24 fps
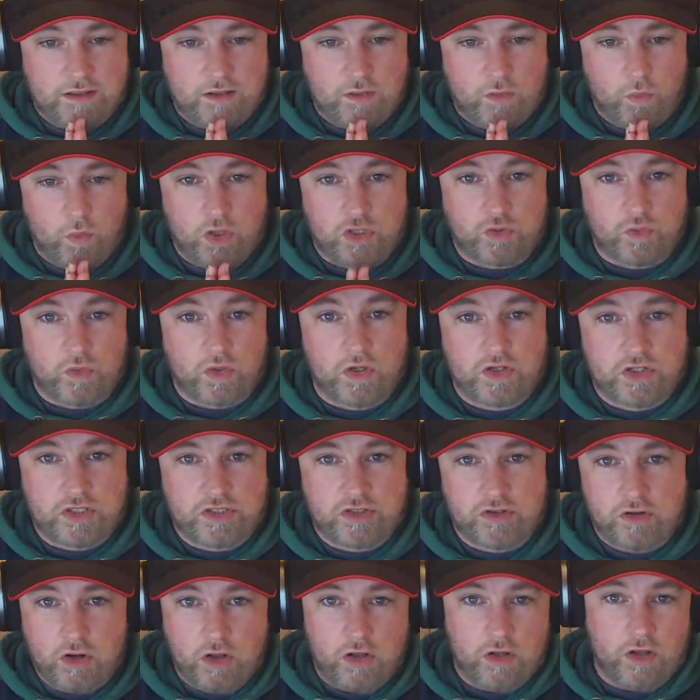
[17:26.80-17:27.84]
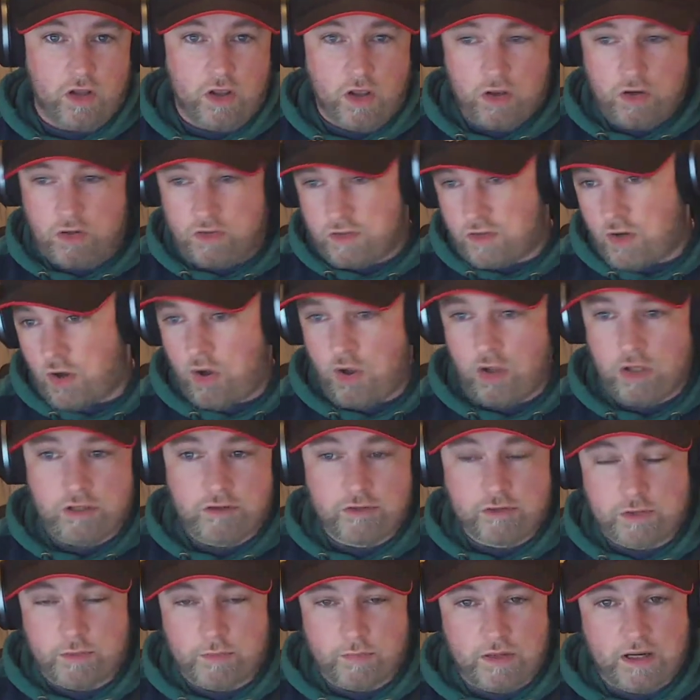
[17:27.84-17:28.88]
as long as you've got all your
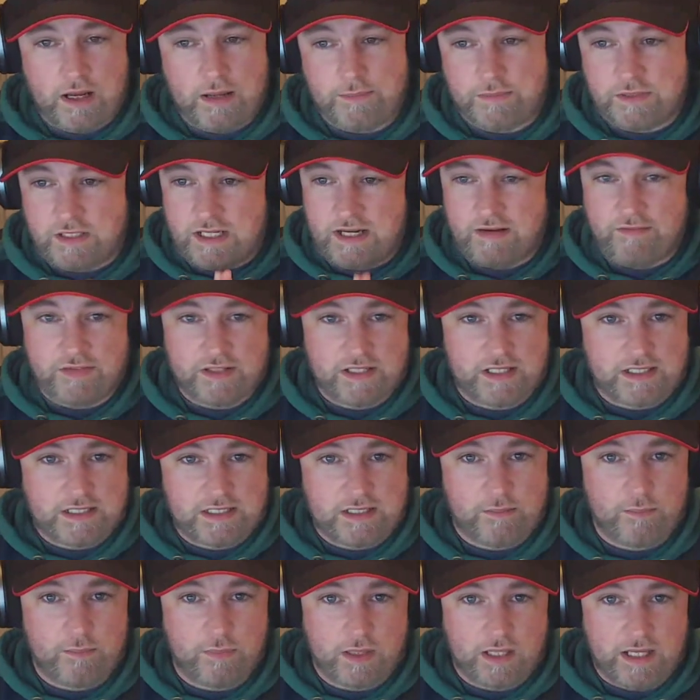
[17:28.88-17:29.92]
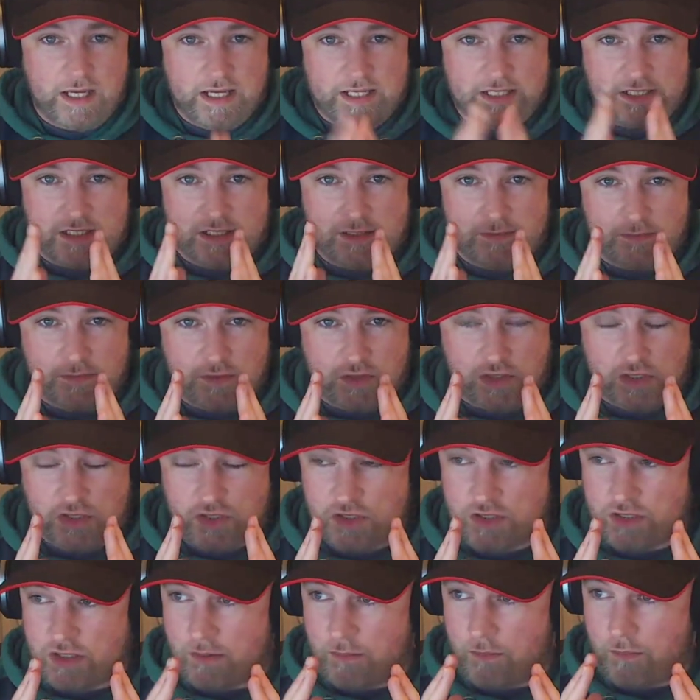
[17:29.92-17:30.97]
other preps and everything's in place,
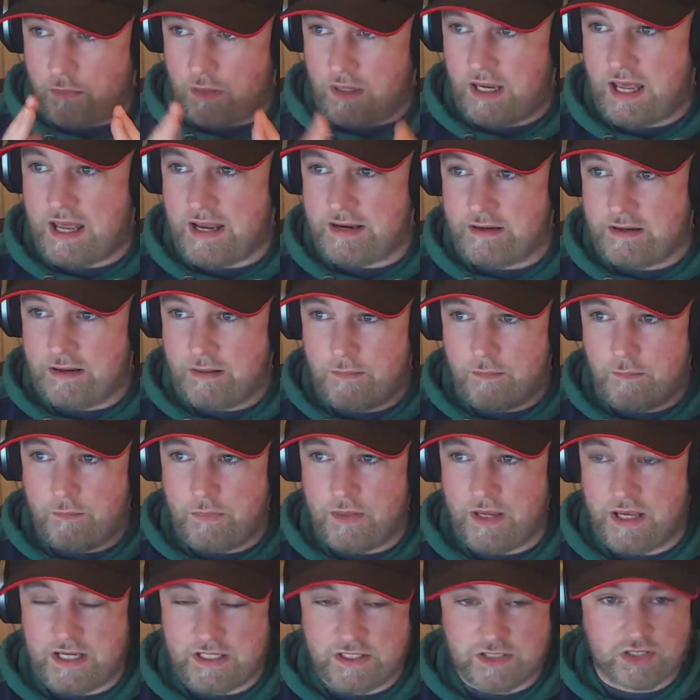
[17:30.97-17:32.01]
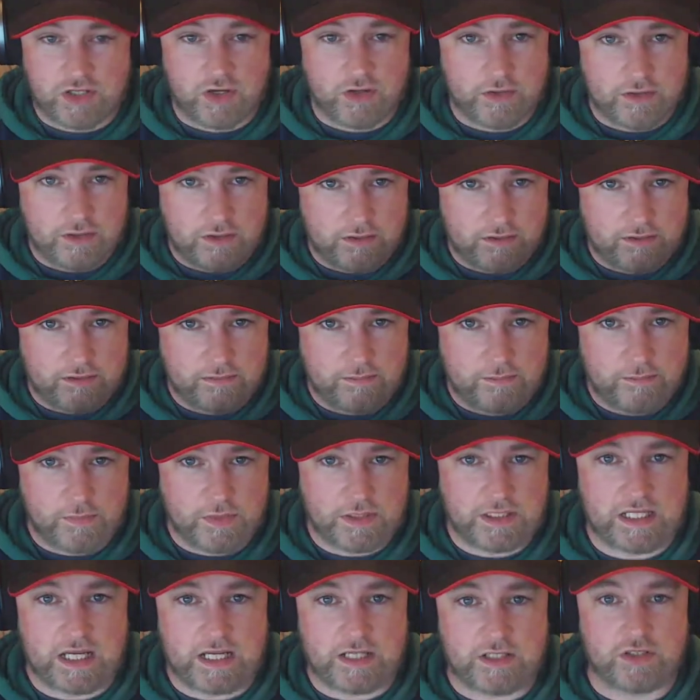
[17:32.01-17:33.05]
just plan based on
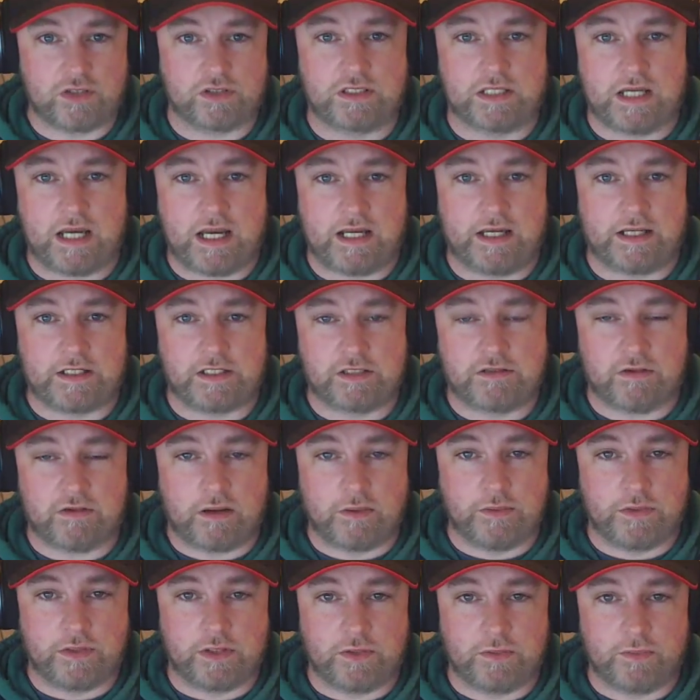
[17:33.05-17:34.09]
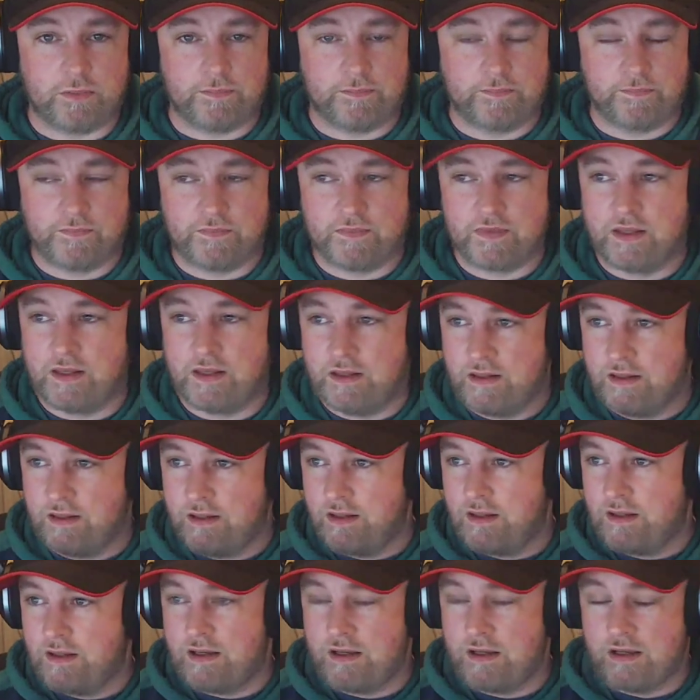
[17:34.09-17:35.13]
potential targets around you.
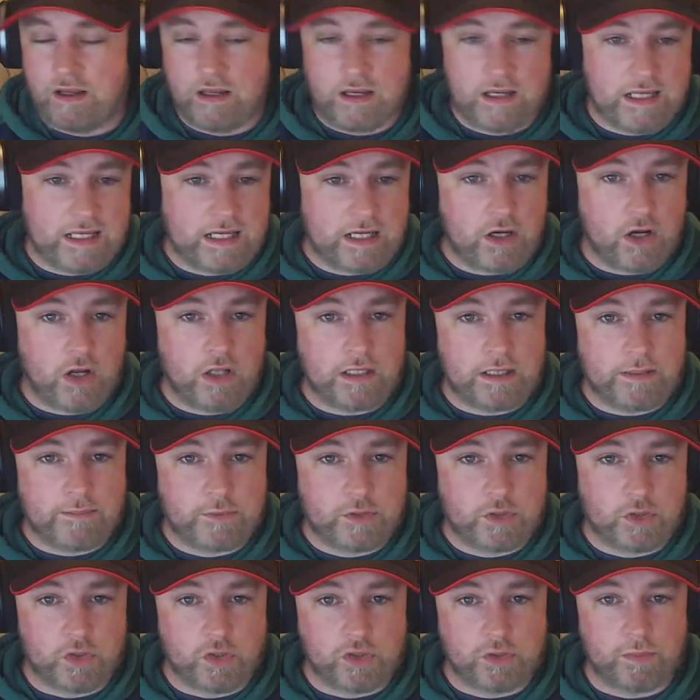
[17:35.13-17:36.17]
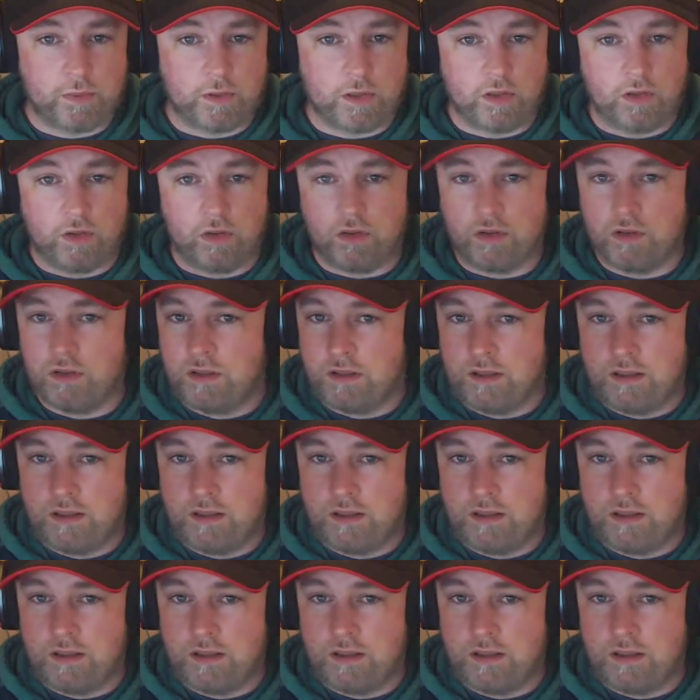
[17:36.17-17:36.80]
Link all them tools below.